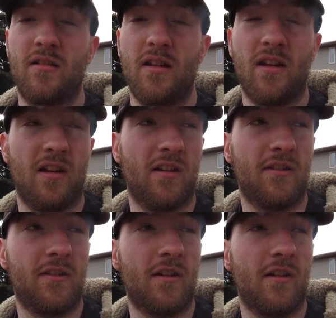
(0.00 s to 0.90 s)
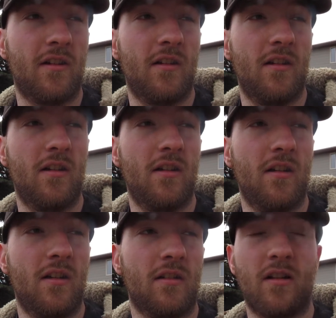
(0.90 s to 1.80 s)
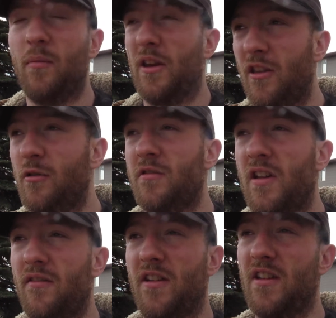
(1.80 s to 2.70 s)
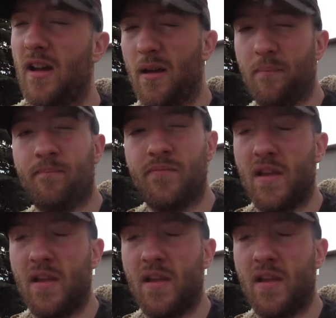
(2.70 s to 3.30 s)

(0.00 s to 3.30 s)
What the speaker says: is coming loose every time